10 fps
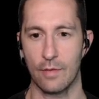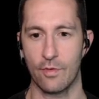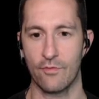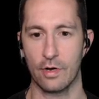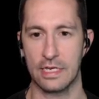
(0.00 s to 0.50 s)
that
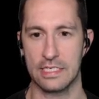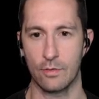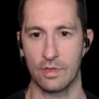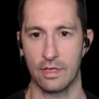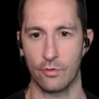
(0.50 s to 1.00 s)
we've already
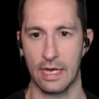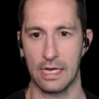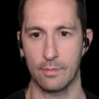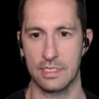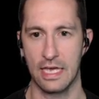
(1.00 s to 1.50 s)
seen with other
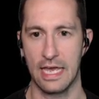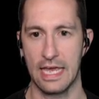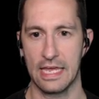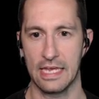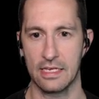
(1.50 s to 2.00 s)
games
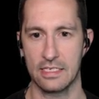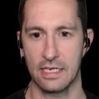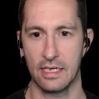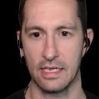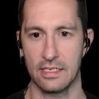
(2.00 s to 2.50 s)
is
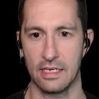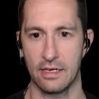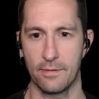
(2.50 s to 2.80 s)
it